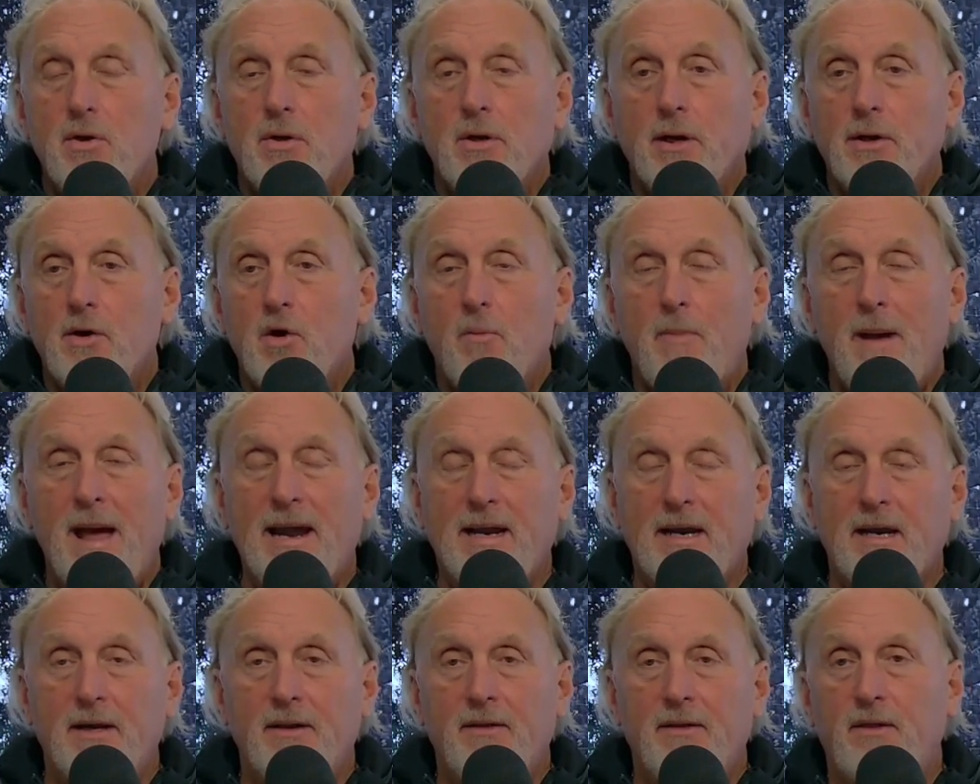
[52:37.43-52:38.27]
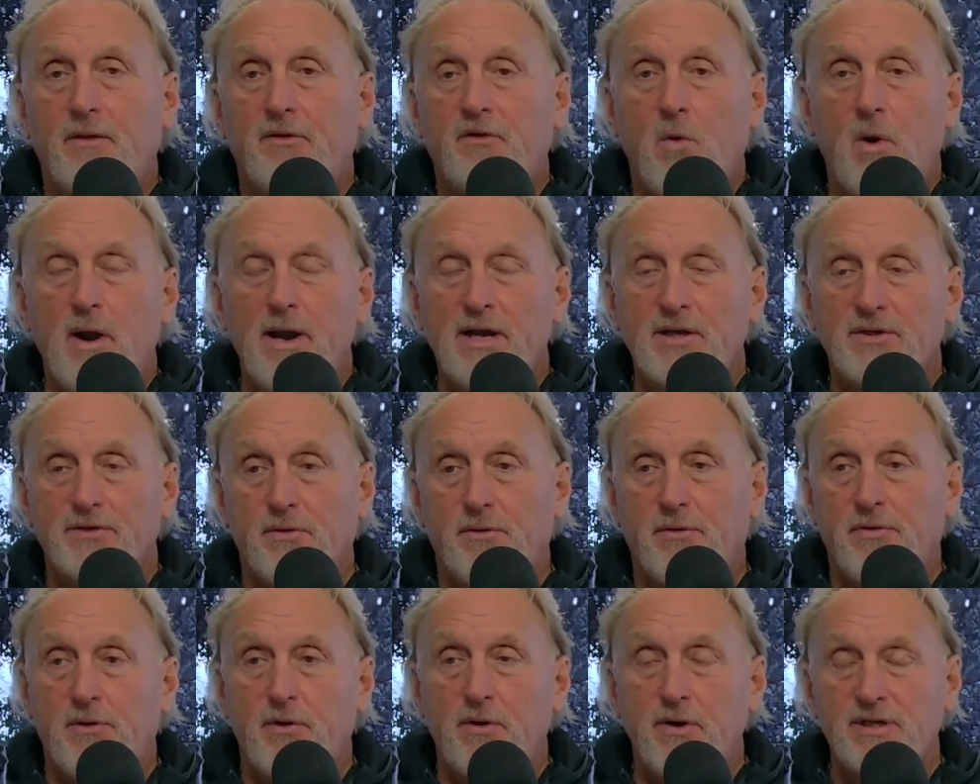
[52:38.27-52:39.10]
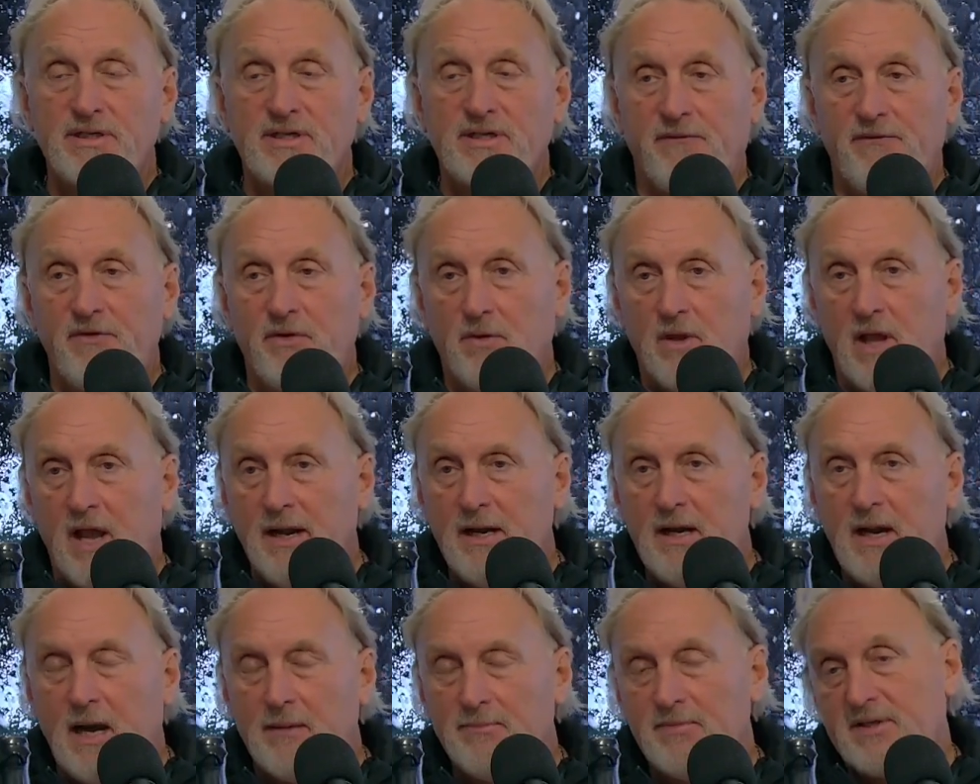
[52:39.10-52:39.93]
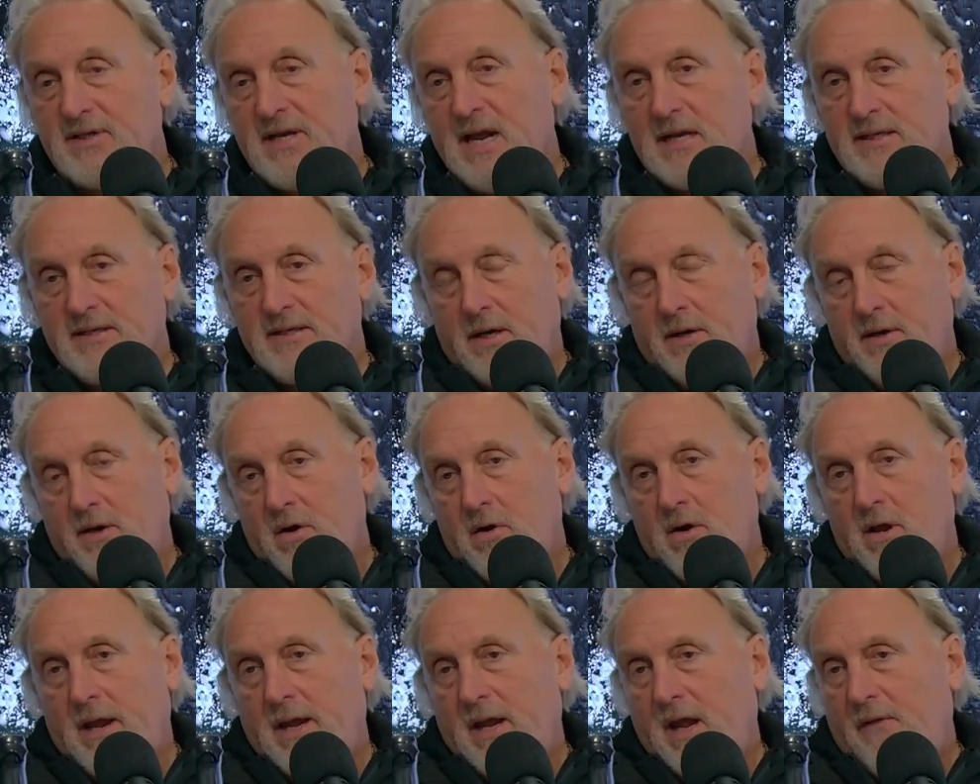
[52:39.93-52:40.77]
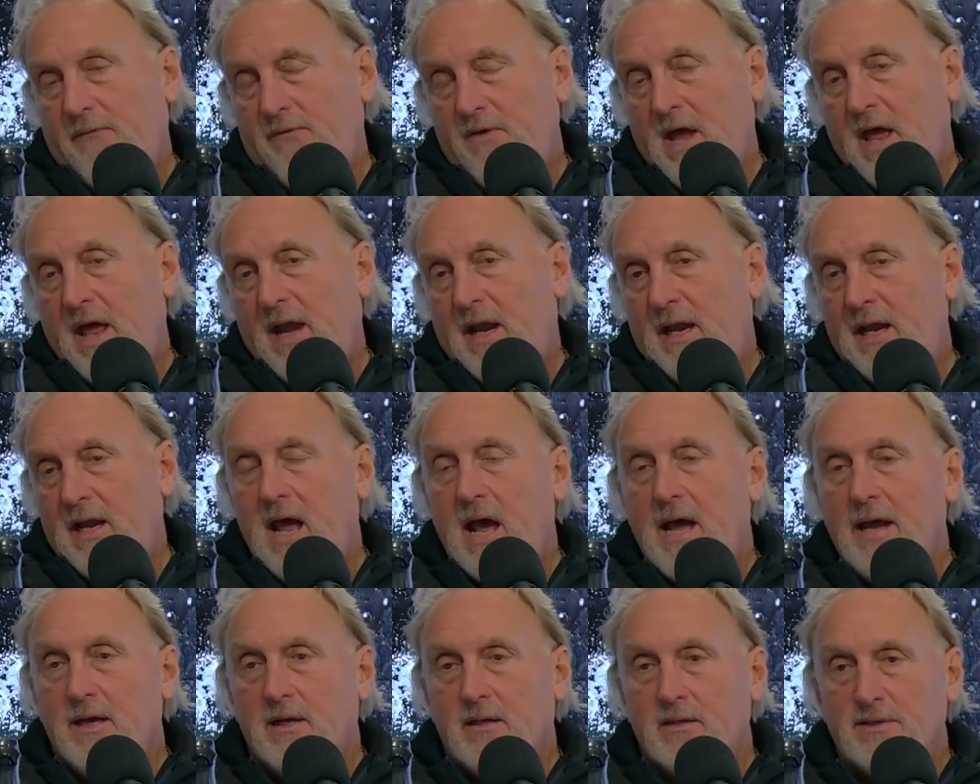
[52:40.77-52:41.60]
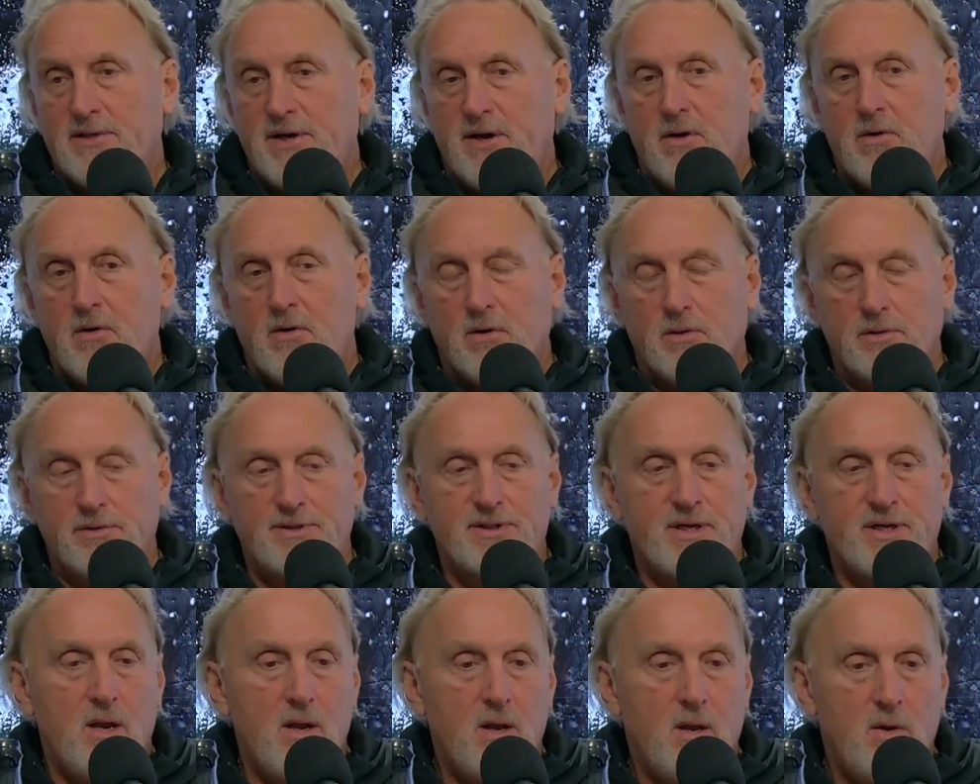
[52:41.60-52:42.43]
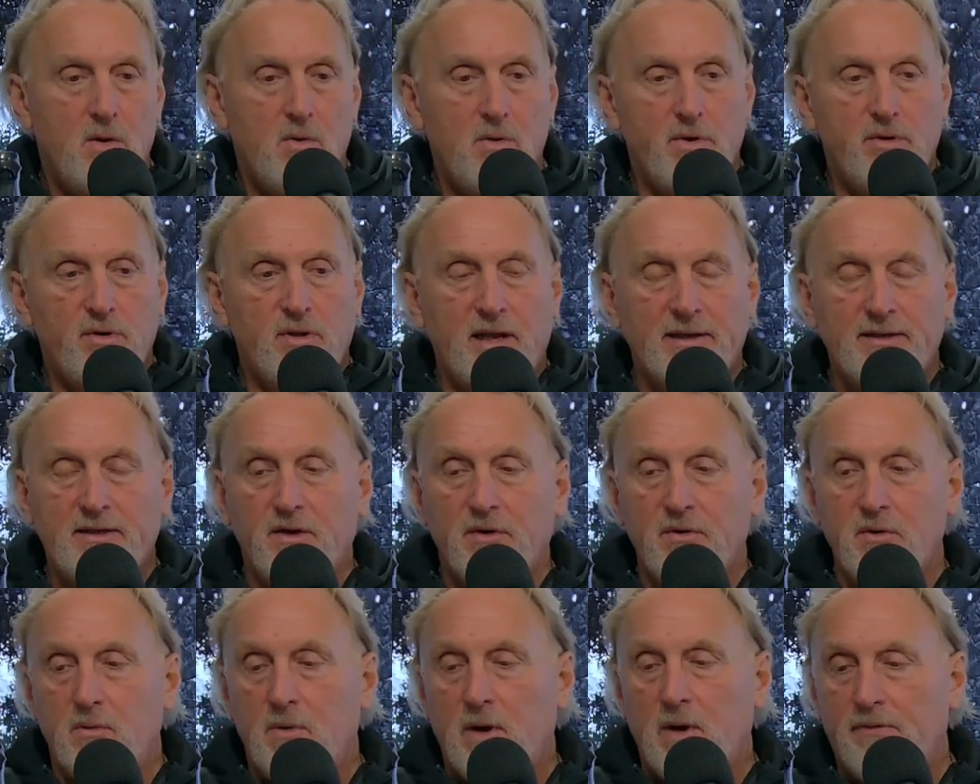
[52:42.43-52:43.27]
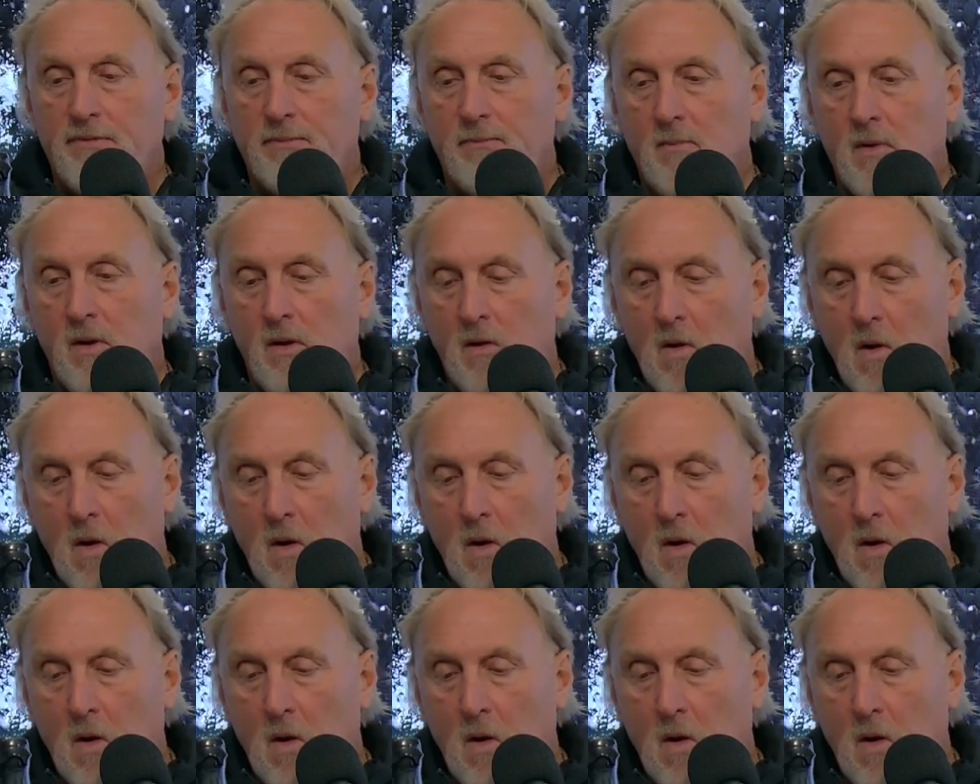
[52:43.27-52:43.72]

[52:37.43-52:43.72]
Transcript: You can go back into the um, twenties um, or thirties if you'd like. I'm just asking your and if you had any idols, heroes, who you'd like to do it with.